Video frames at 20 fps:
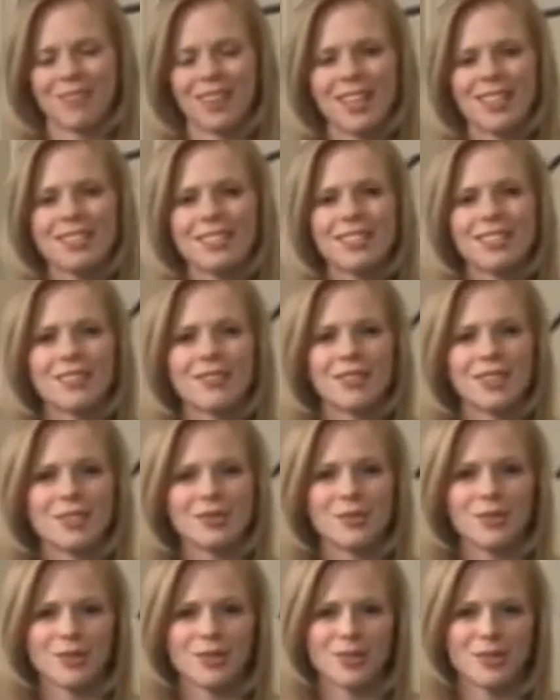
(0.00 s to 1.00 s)
Each
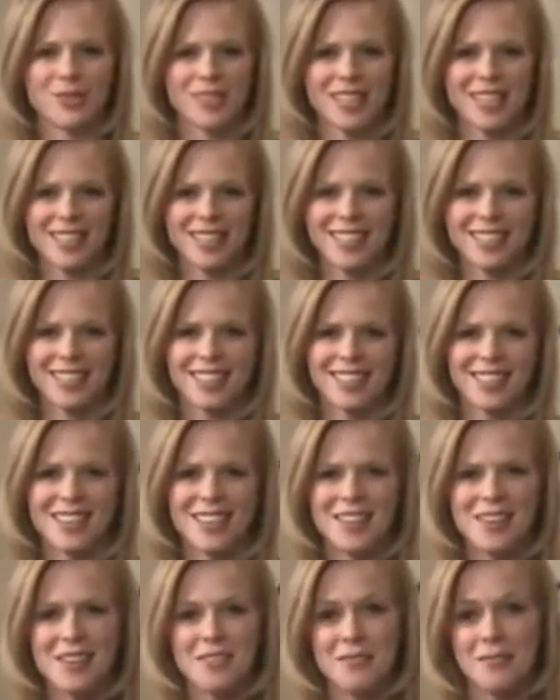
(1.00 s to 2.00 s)
individual is unique,
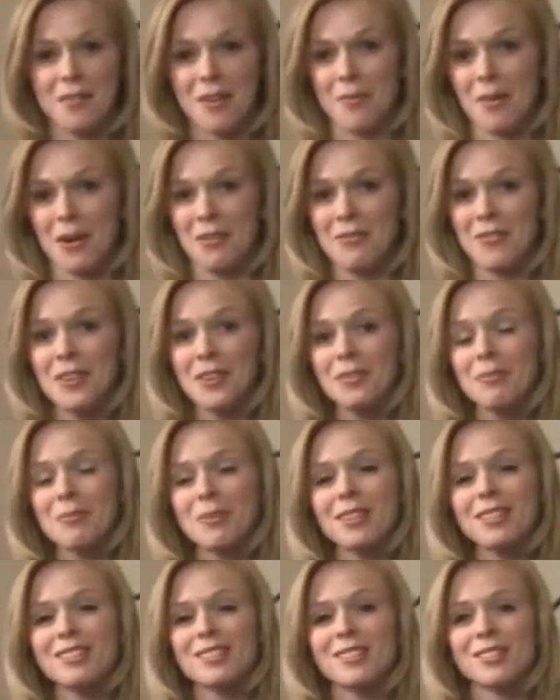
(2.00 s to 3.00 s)
from our
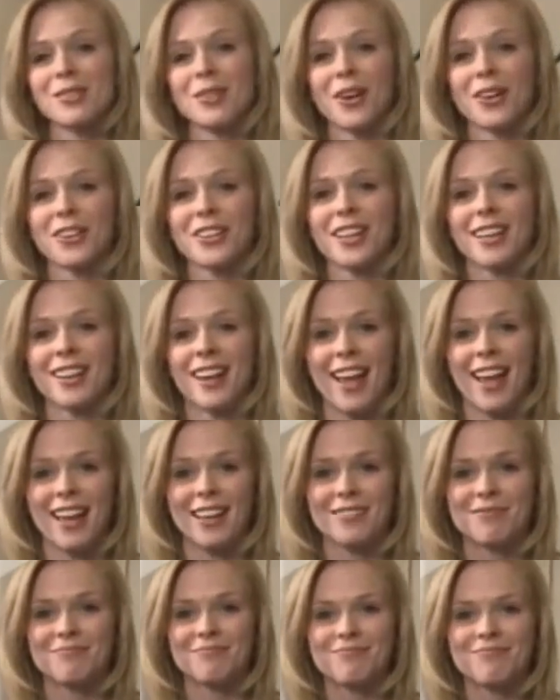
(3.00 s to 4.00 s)
fingerprints to our
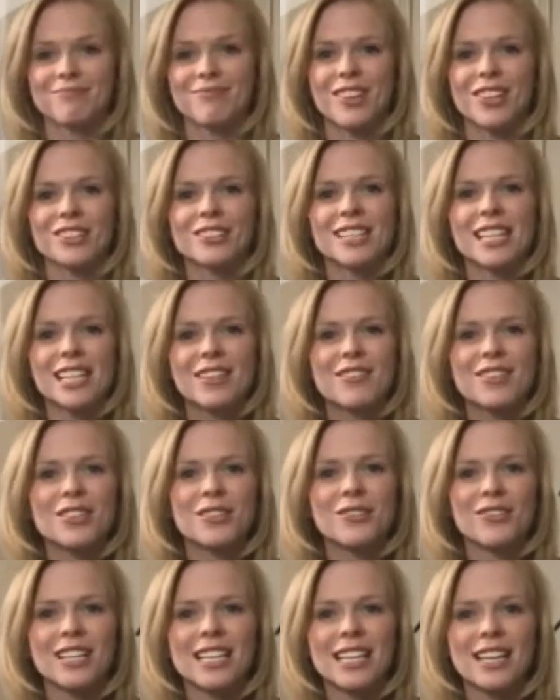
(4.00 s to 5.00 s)
DNA. There's even
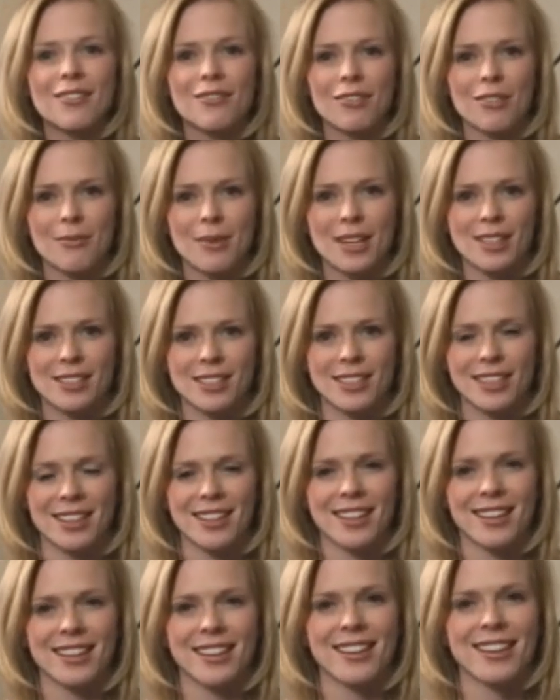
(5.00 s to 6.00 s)
unique information
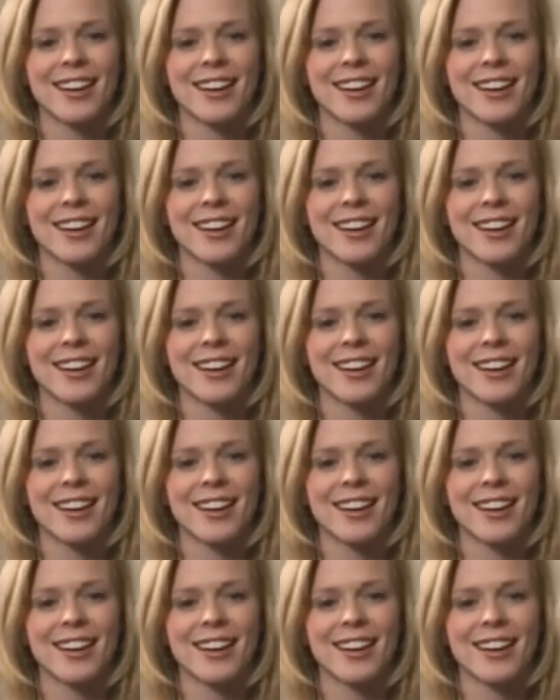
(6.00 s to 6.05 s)
in here.